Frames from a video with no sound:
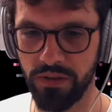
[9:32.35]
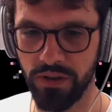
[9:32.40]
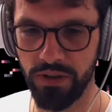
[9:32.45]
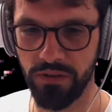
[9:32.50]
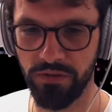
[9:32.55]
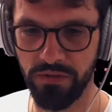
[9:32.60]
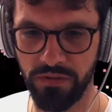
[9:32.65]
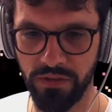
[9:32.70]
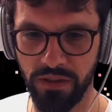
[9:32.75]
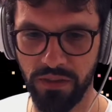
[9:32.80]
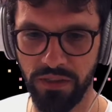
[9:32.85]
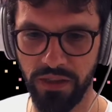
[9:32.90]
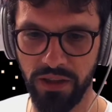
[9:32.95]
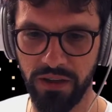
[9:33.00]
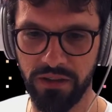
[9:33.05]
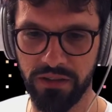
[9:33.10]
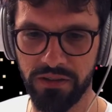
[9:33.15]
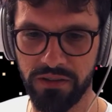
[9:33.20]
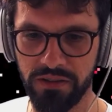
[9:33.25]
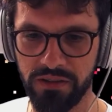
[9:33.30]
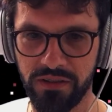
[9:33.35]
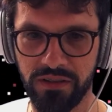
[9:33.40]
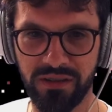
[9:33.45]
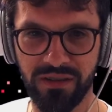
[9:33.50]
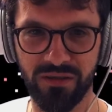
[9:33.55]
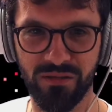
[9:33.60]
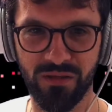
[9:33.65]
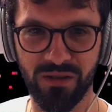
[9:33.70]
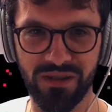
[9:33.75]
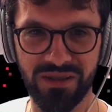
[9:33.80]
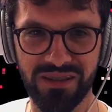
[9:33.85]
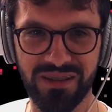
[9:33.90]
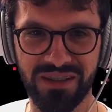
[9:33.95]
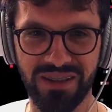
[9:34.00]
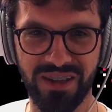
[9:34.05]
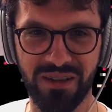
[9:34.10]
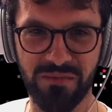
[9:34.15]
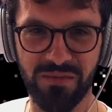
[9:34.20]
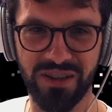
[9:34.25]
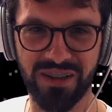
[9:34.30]
if that is what his
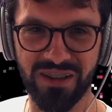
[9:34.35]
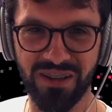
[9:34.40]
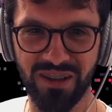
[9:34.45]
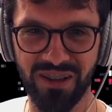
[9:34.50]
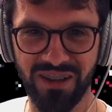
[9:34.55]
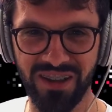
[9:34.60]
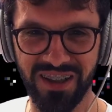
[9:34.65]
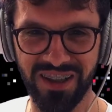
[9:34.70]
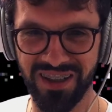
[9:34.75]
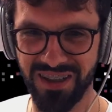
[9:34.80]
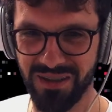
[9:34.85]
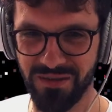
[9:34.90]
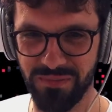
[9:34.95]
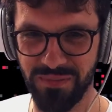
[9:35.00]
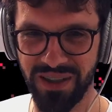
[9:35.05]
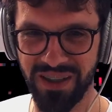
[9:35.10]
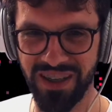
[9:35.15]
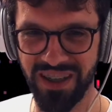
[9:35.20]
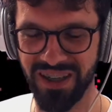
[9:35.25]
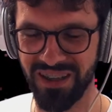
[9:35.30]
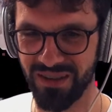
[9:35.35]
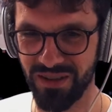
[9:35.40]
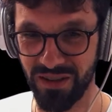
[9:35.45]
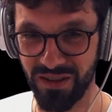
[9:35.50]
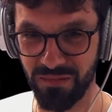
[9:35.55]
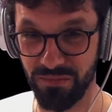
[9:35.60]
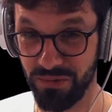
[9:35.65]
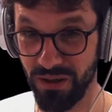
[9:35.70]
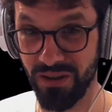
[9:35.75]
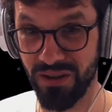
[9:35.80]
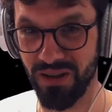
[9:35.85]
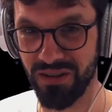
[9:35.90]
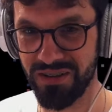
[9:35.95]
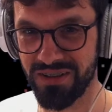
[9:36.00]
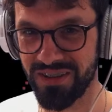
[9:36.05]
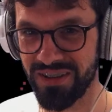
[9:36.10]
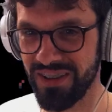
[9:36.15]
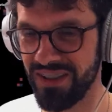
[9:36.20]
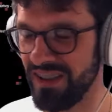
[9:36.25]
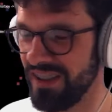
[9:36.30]
name is called, pronounced.